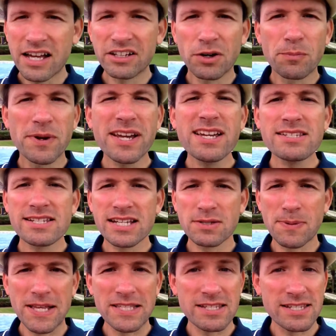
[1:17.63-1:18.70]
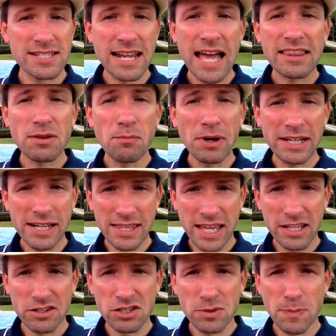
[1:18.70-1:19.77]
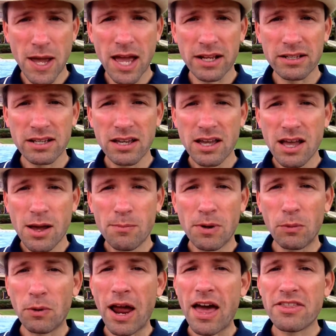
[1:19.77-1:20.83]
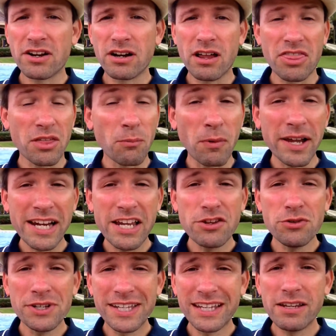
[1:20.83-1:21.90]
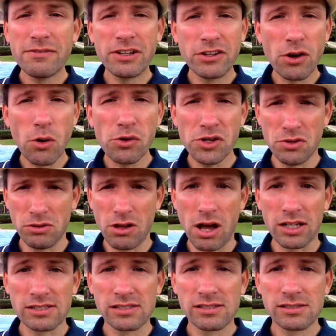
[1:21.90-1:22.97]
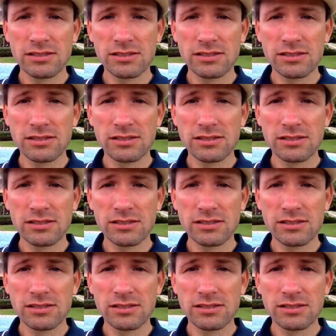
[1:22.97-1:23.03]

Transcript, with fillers: your biggest expense is not the money that you spent, but rather the money you didn't even know you lost.